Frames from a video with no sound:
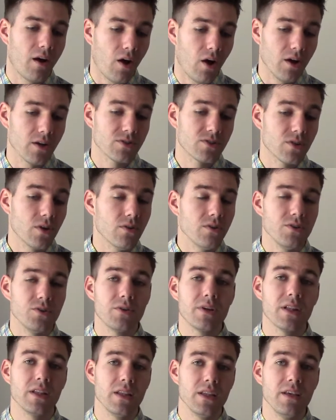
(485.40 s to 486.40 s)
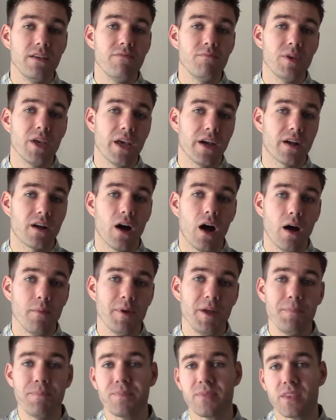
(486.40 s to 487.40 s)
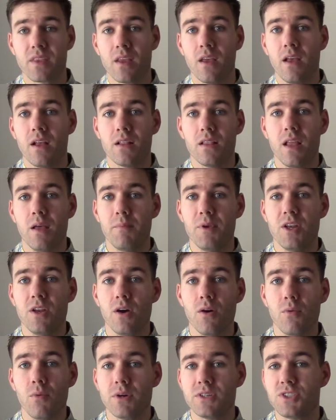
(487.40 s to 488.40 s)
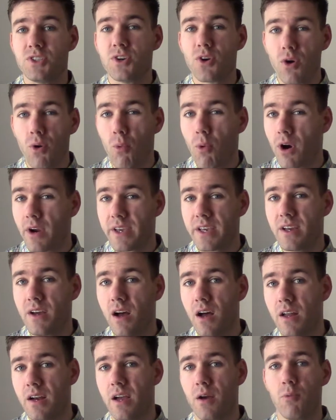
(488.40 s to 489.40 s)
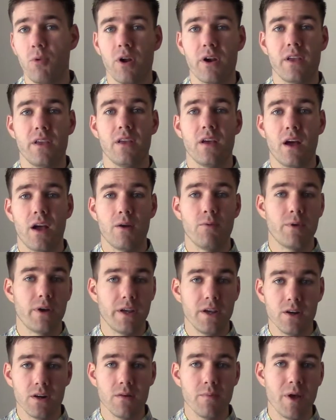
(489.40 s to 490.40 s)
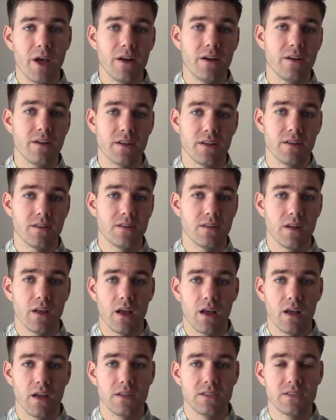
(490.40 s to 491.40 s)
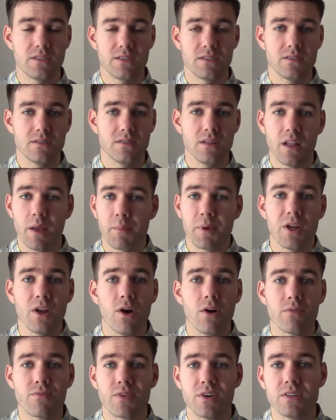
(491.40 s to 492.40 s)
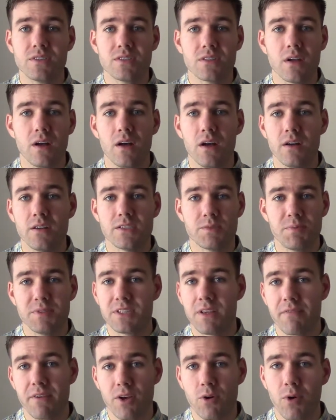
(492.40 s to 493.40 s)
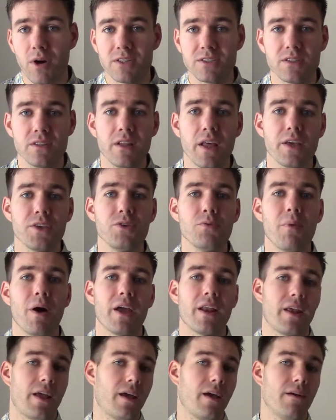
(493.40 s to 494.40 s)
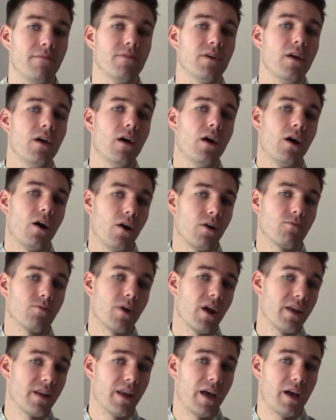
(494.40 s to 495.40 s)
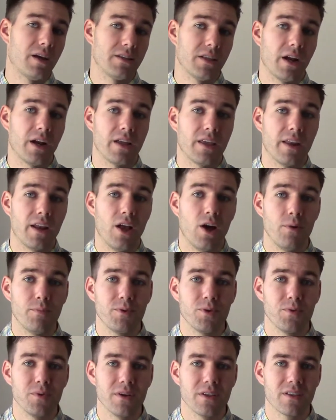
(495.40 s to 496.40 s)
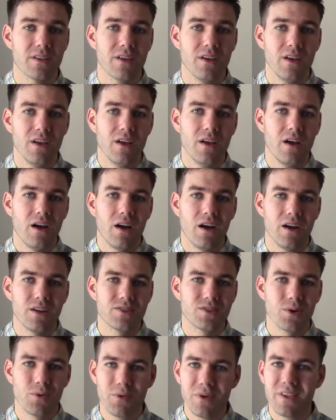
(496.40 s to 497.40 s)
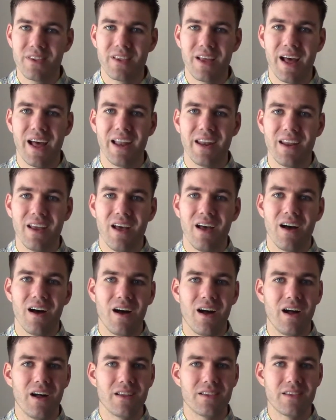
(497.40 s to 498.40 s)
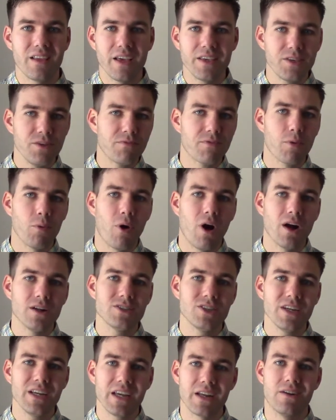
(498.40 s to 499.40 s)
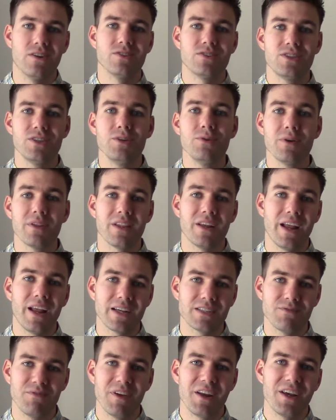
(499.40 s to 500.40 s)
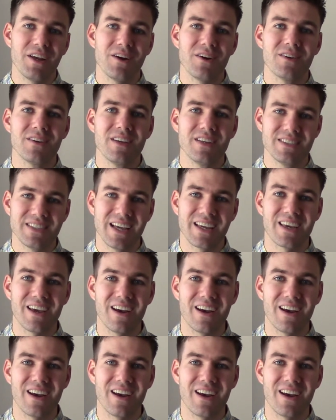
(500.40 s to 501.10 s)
Also, you can leave me a comment. Let me know what you're working on. I want to hear about it, and let me know if there's a specific question that you might have right now that I can help you with. So with that, thank you for watching, and I'll see you on the next video. Take